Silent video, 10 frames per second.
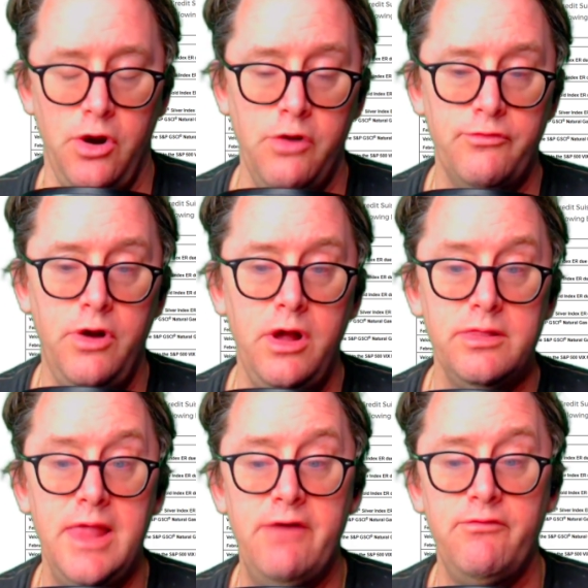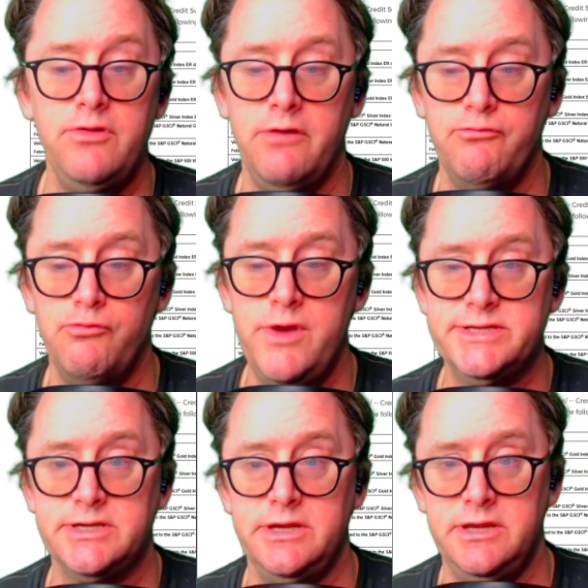overall level of
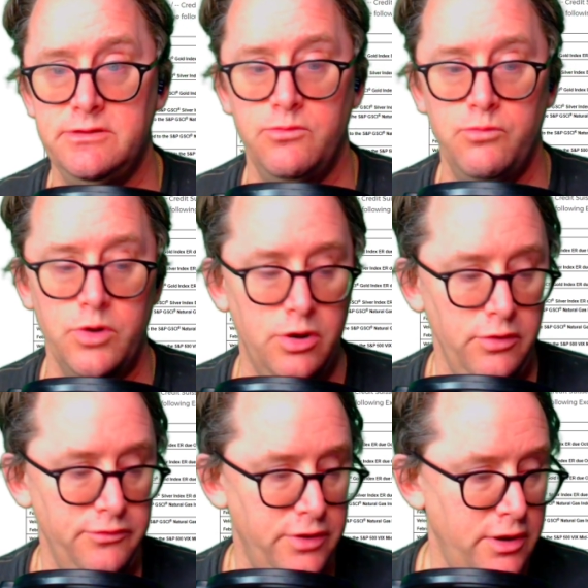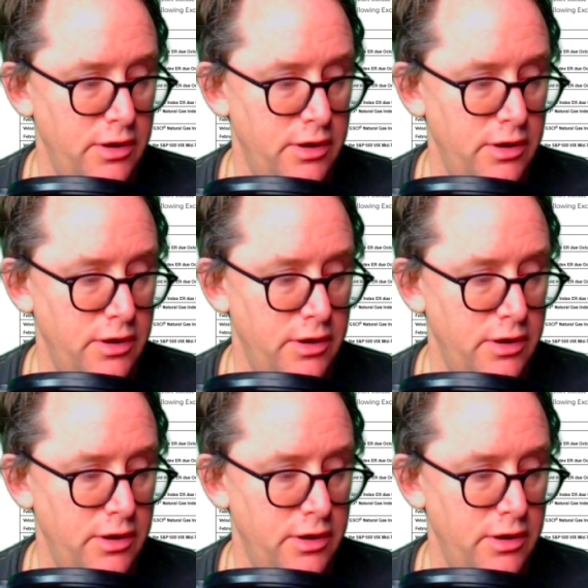risk in the world